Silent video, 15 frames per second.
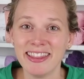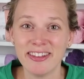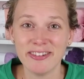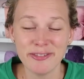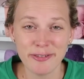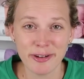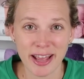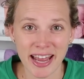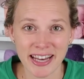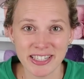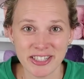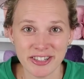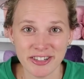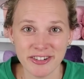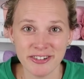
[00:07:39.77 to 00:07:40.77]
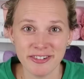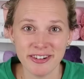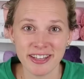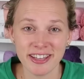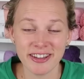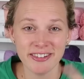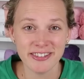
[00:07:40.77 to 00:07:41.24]
don't forget
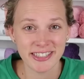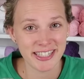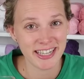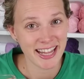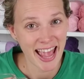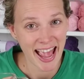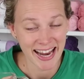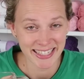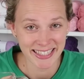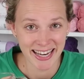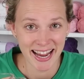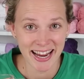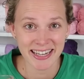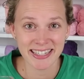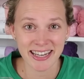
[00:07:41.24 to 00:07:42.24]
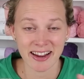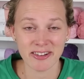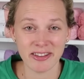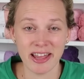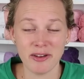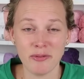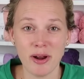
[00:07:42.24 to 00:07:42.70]
to use the hashtag
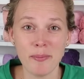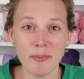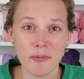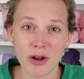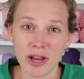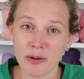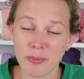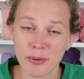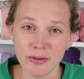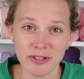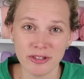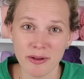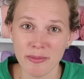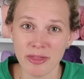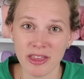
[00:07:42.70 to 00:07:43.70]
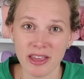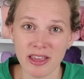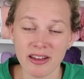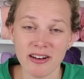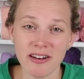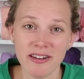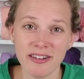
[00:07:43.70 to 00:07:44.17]
tackle that WIP when you post
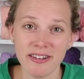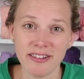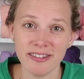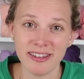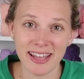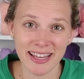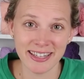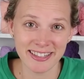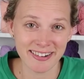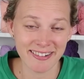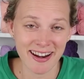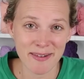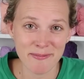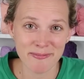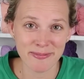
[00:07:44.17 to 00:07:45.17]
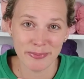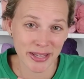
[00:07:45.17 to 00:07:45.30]
something on the Instagram